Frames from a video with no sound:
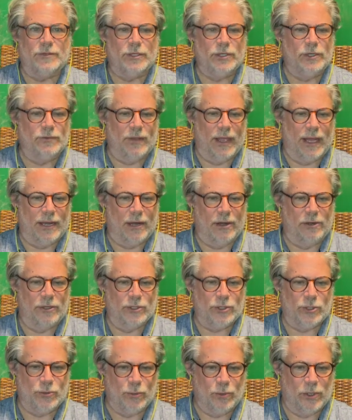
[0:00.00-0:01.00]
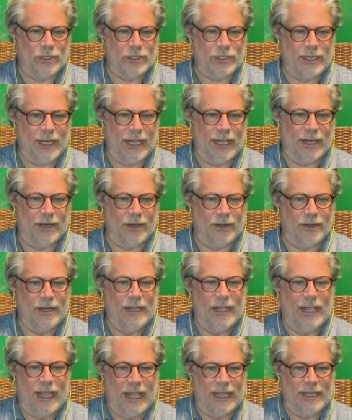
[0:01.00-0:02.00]
you've had Arnold Schwarzenegger
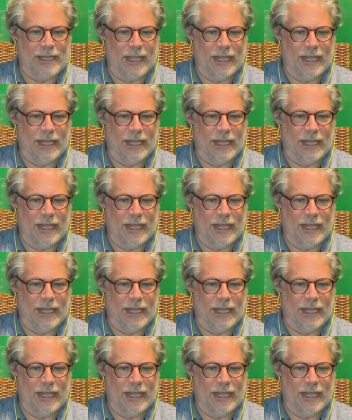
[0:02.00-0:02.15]
and